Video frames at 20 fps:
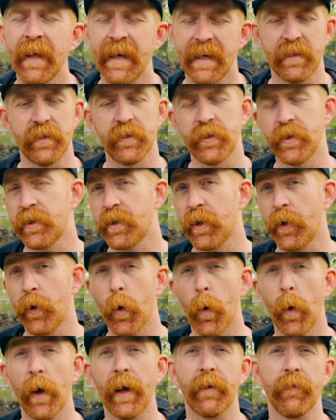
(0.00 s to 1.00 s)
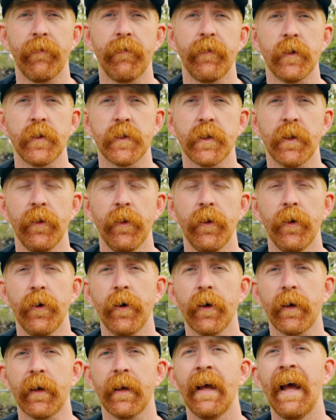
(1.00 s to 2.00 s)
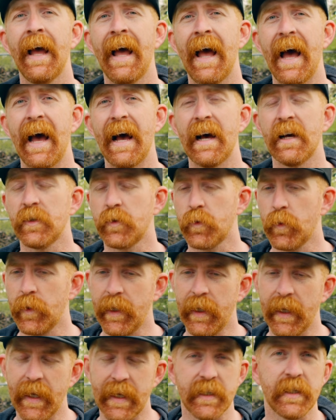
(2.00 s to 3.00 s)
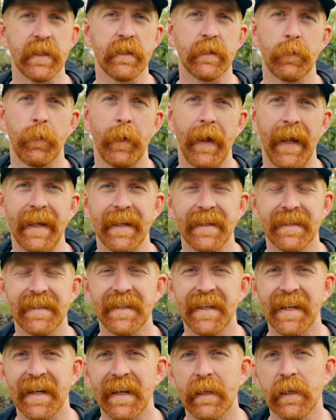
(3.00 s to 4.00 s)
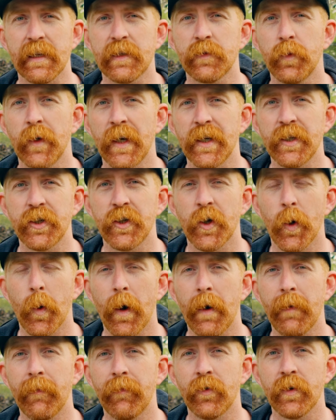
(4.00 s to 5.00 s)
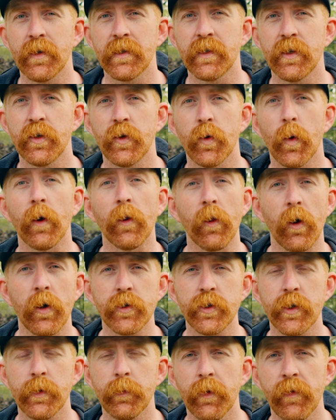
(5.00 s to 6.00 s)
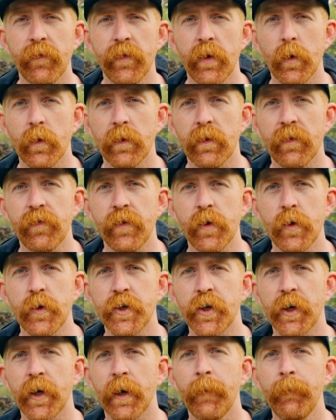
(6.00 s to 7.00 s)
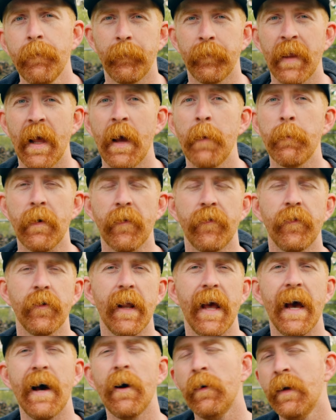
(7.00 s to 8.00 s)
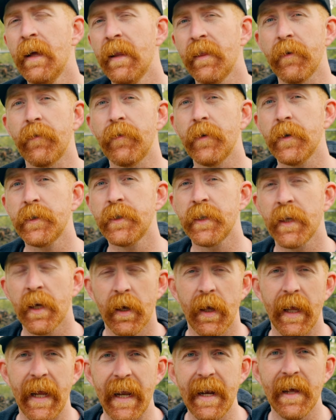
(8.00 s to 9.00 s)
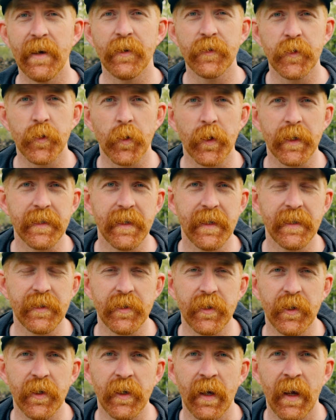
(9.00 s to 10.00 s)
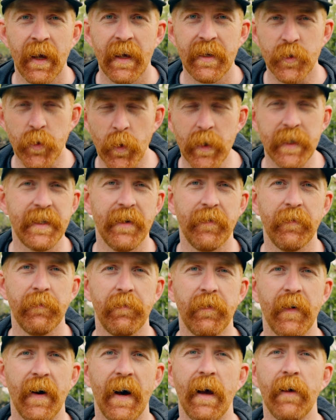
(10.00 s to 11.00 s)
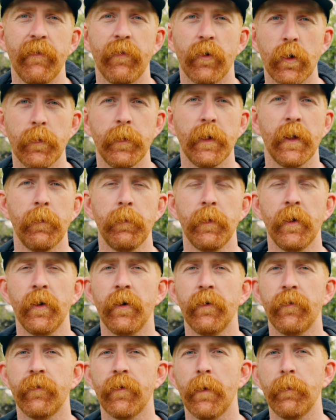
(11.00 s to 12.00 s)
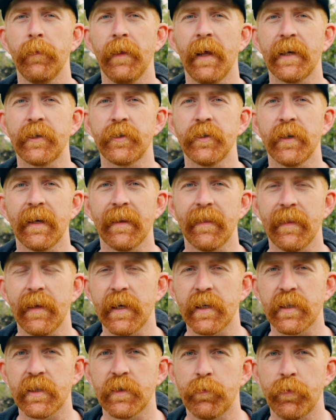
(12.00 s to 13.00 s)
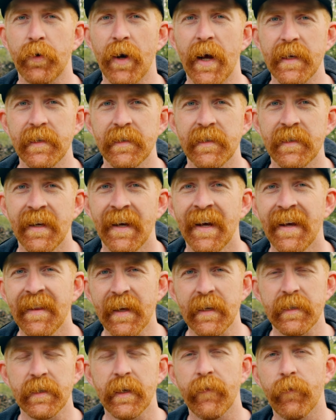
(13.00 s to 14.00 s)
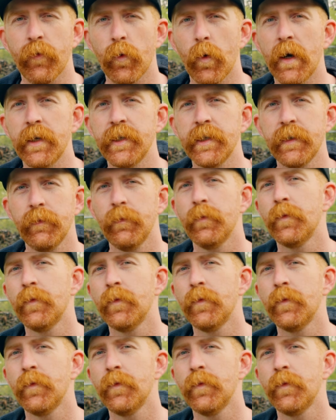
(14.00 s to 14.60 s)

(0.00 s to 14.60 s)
This is just a quick first look as we anticipate seeing an Express show up for us to do our long-term review in the future. But for now, the first in-house torque sensor, 27.5 urban commuter from Lectric, the Express. Thanks again for watching.